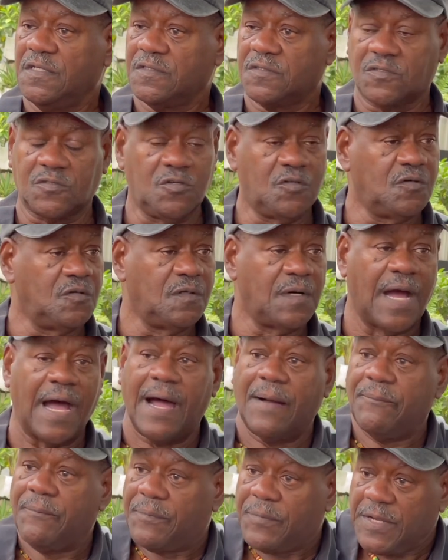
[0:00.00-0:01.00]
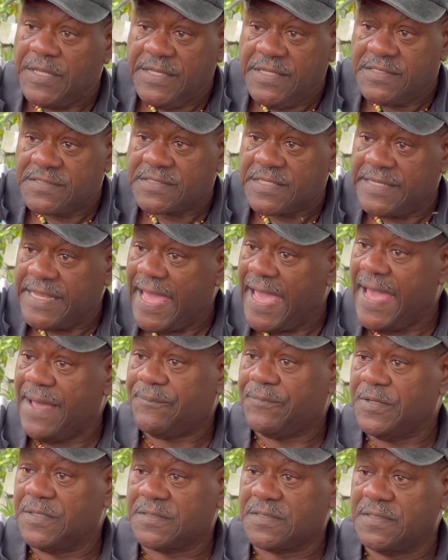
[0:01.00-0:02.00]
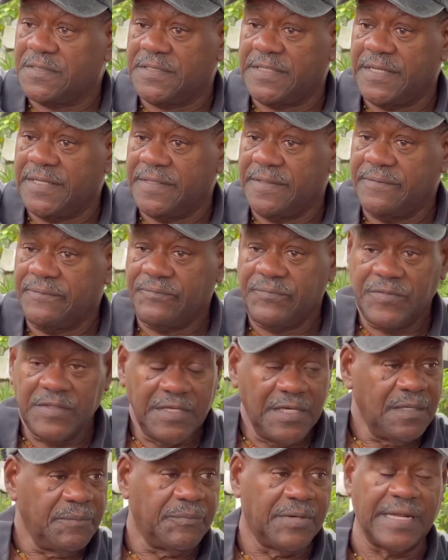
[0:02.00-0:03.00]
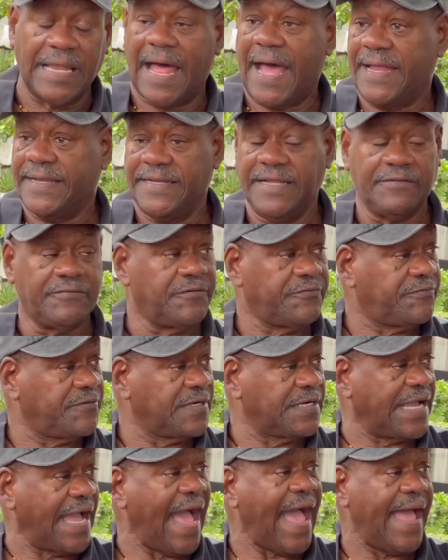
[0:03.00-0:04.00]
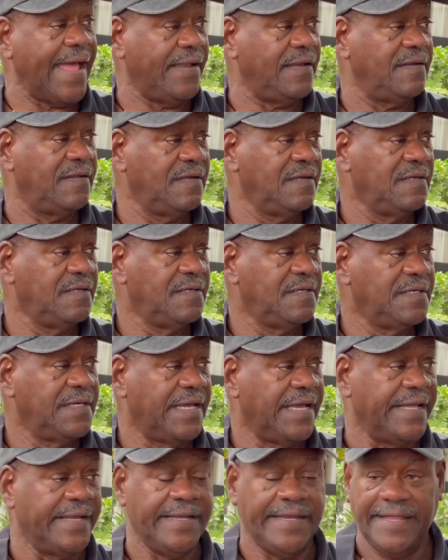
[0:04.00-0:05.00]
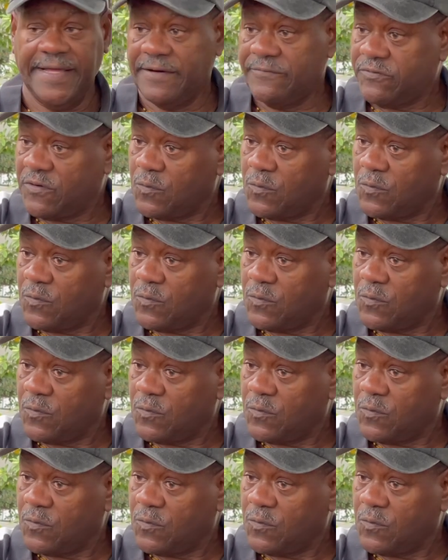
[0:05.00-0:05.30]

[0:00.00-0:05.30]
So I'm pleased and happy today. But I never forgot, and never